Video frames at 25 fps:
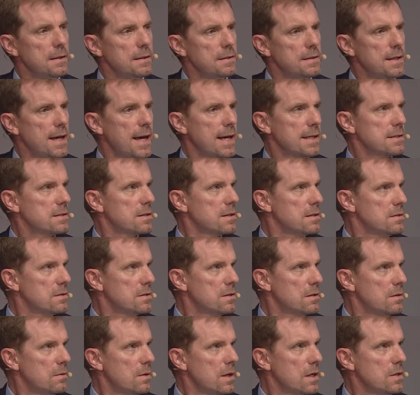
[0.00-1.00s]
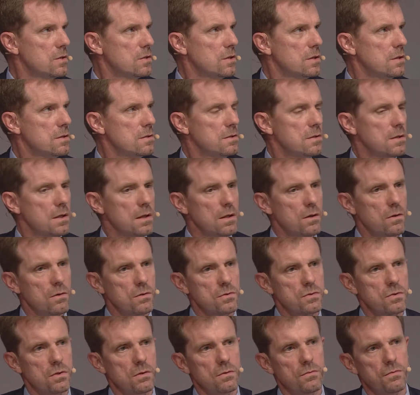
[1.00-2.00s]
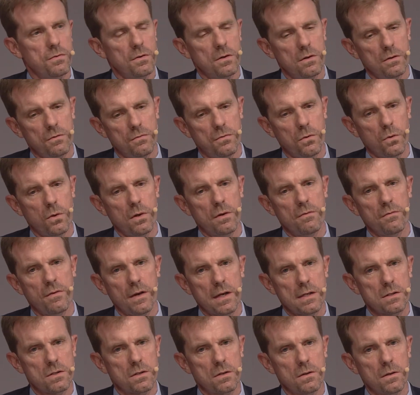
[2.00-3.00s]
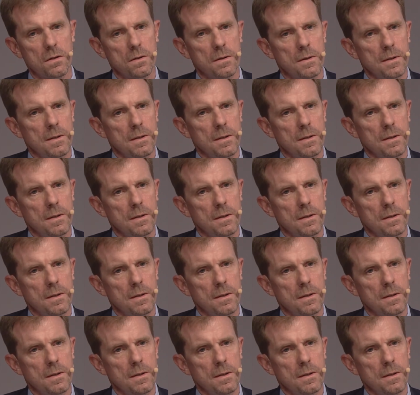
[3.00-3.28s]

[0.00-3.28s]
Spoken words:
tax considerations, and also for a foreign investor,